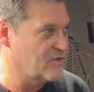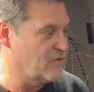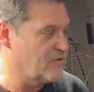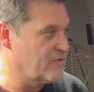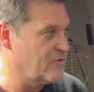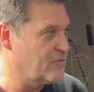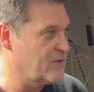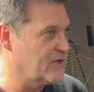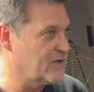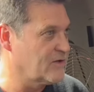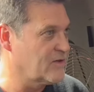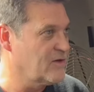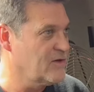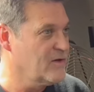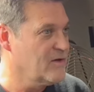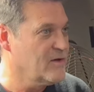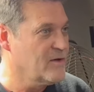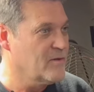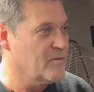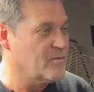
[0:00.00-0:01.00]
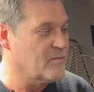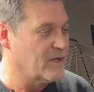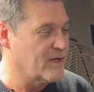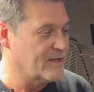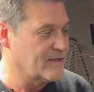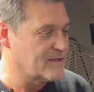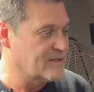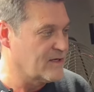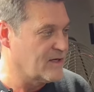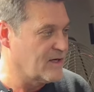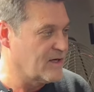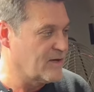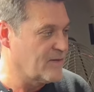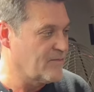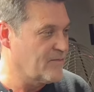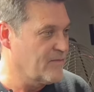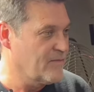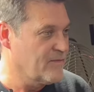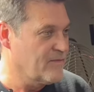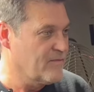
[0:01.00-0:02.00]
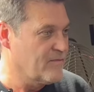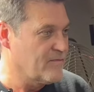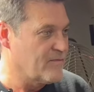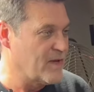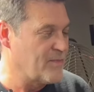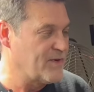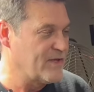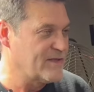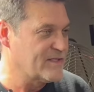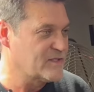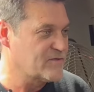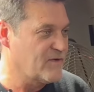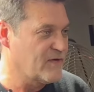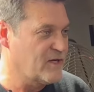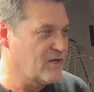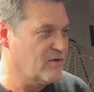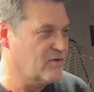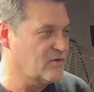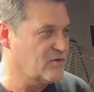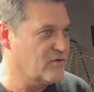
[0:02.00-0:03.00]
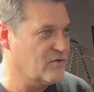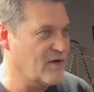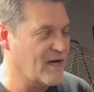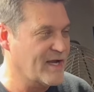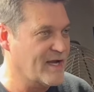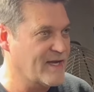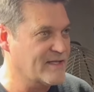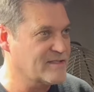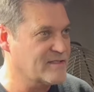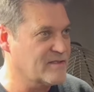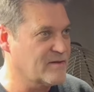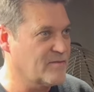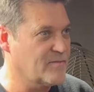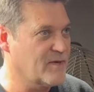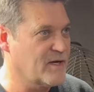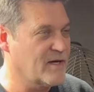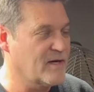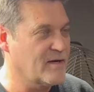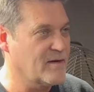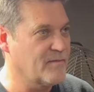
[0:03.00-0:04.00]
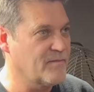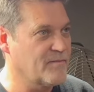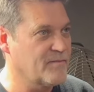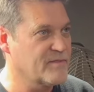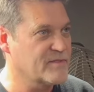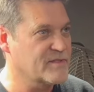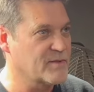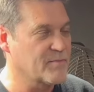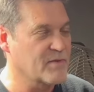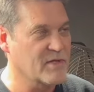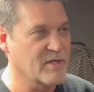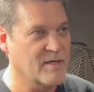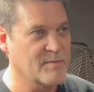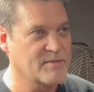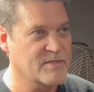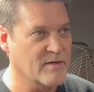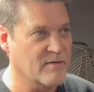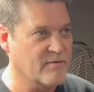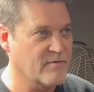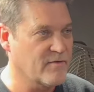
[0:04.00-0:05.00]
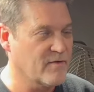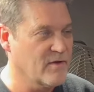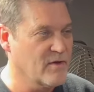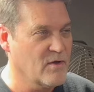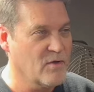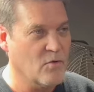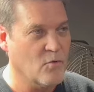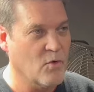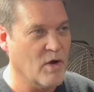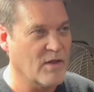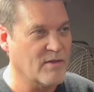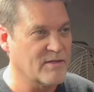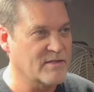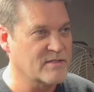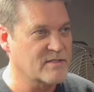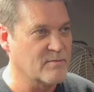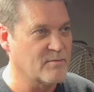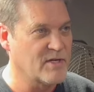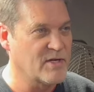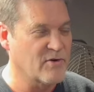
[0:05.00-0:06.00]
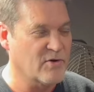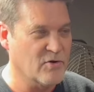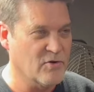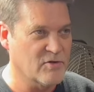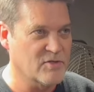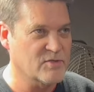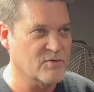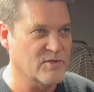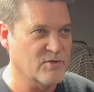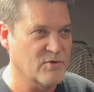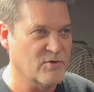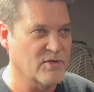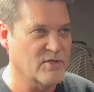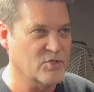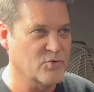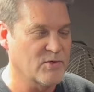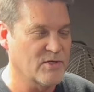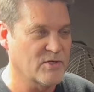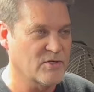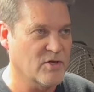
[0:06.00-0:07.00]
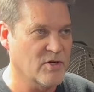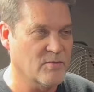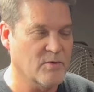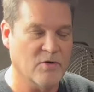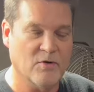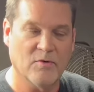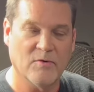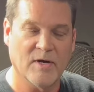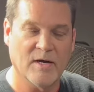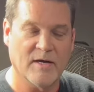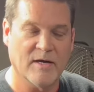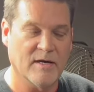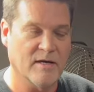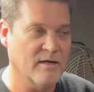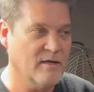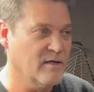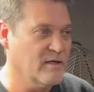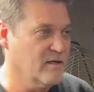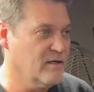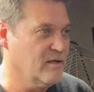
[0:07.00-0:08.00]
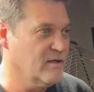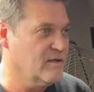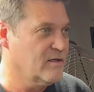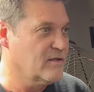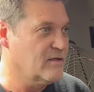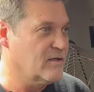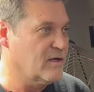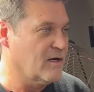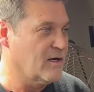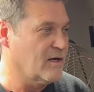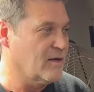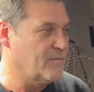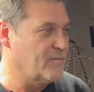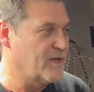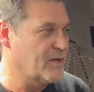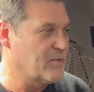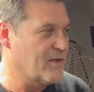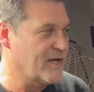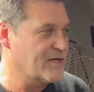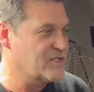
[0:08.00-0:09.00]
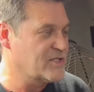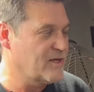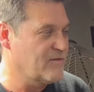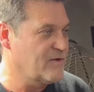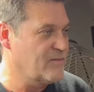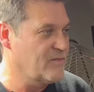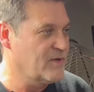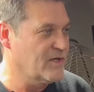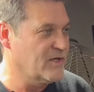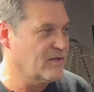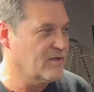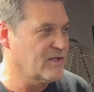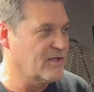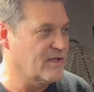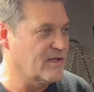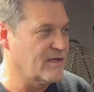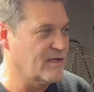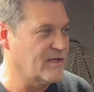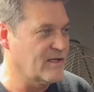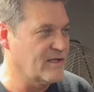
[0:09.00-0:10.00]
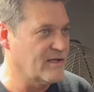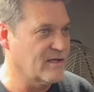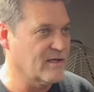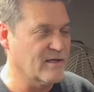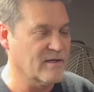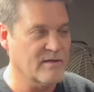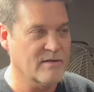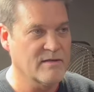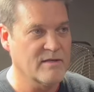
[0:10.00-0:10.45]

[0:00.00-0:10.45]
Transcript: Nova build. But maybe in this video too, I got some clips of welding some intercoolers. We're doing a twin turbo big block Chevy build in a